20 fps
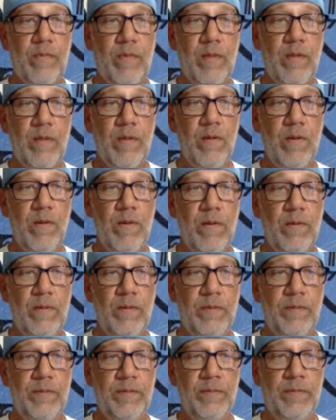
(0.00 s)

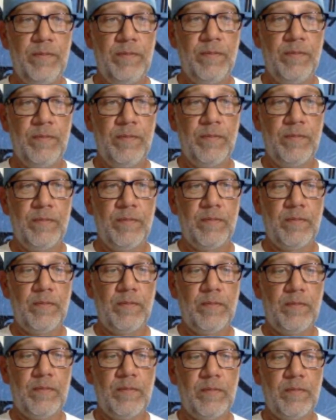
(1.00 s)

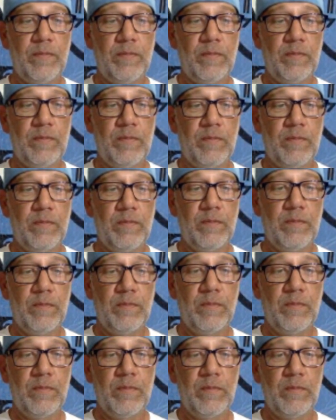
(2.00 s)

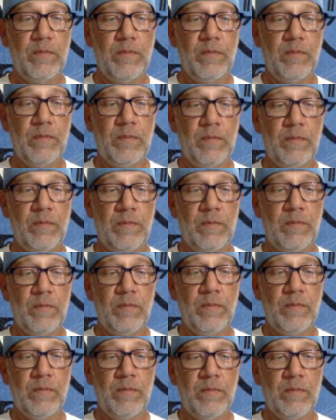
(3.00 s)

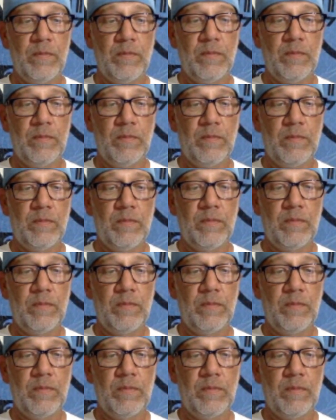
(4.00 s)

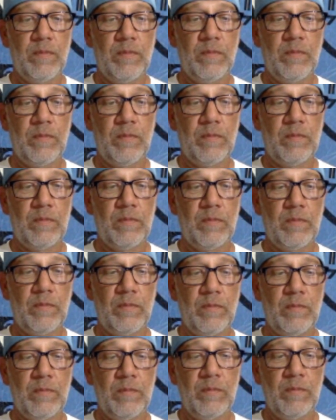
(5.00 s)

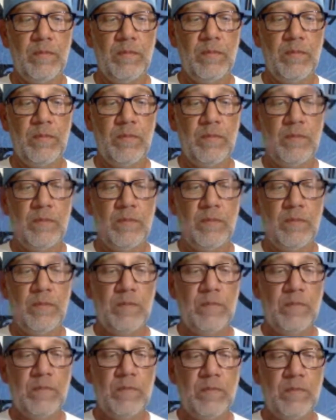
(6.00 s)

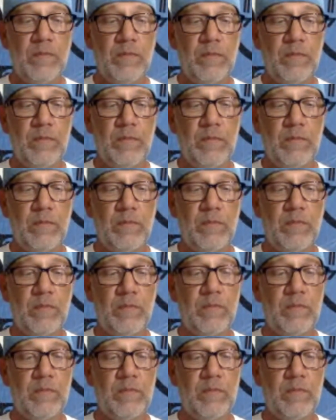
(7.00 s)
(not speaking)